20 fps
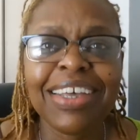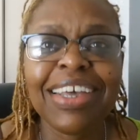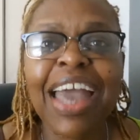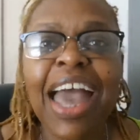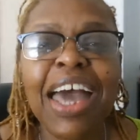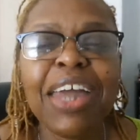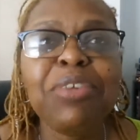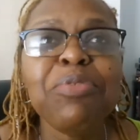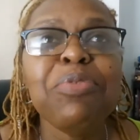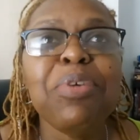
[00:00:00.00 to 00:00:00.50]

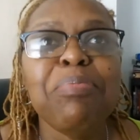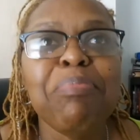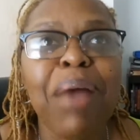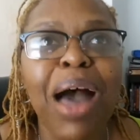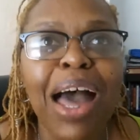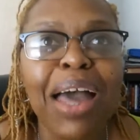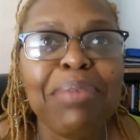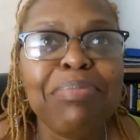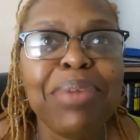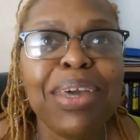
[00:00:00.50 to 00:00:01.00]
It kind of
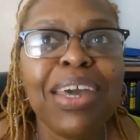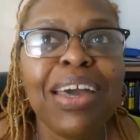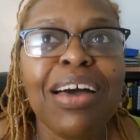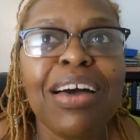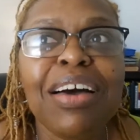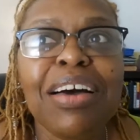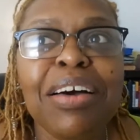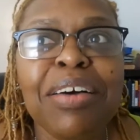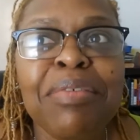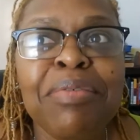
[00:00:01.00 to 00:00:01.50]
reminded
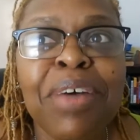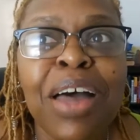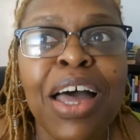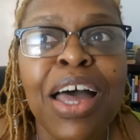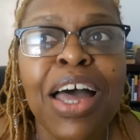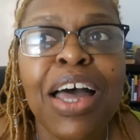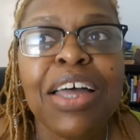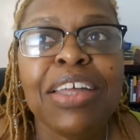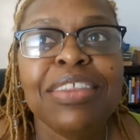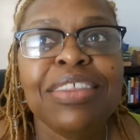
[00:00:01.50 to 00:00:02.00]
me of
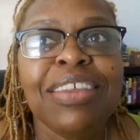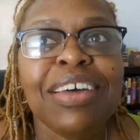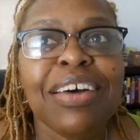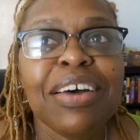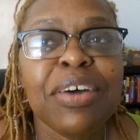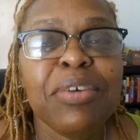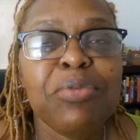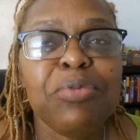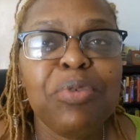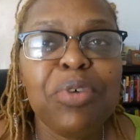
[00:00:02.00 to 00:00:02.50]

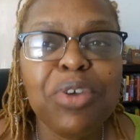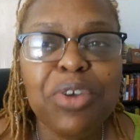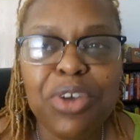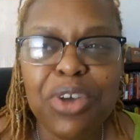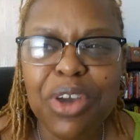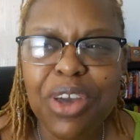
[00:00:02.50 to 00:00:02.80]
the,